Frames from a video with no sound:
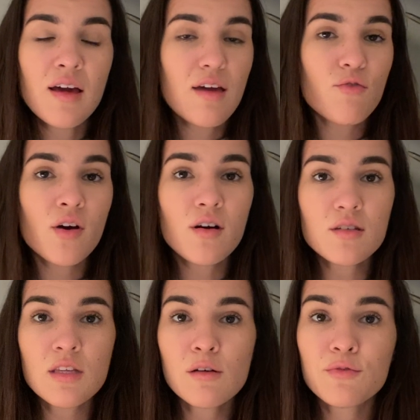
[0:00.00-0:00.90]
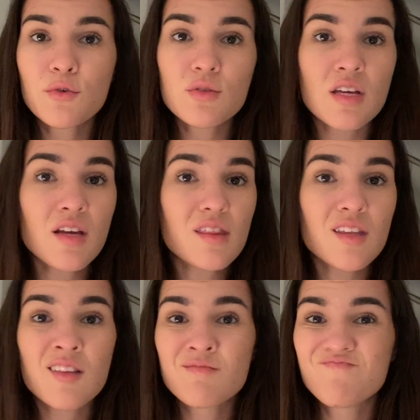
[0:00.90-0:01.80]
if we are still 14th,
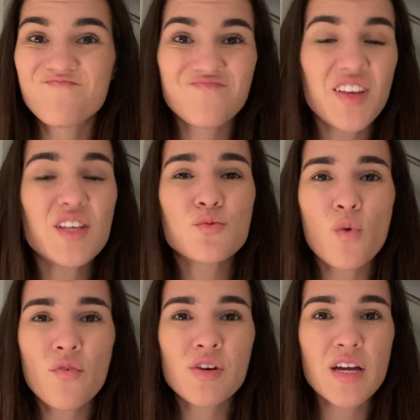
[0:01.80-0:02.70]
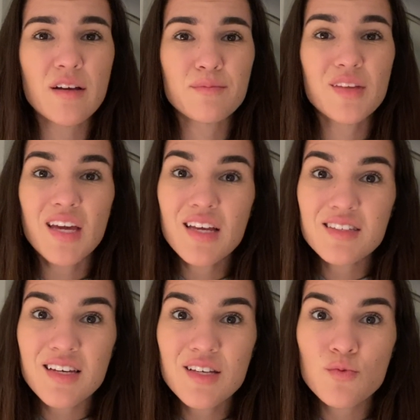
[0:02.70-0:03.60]
then it is worrying. It
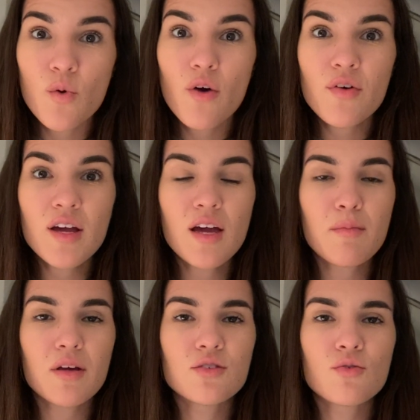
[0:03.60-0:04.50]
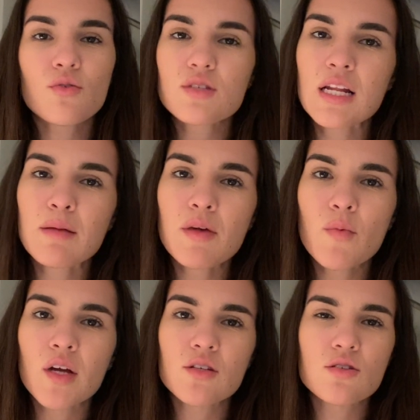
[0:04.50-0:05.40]
is worrying, because you're not telling me
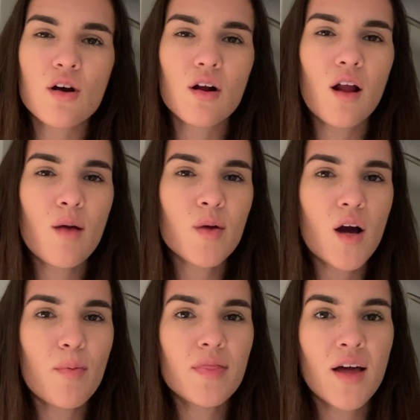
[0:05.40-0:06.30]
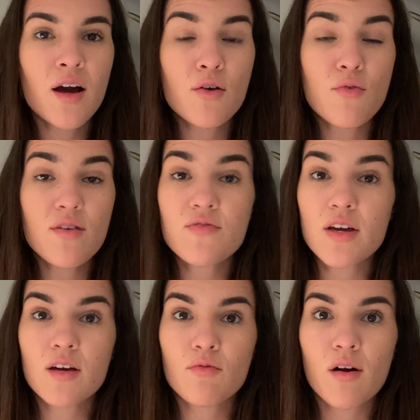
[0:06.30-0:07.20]
we're going to start climbing up in that
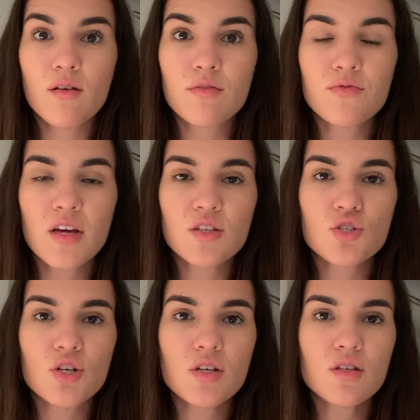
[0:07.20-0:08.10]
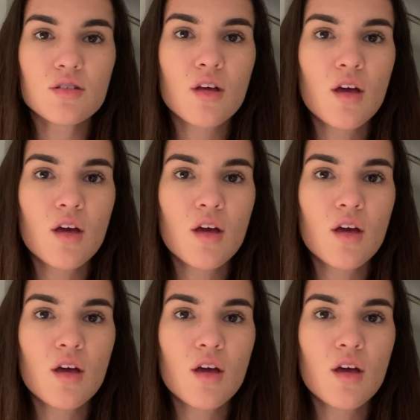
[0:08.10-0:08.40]
horrific run of fixtures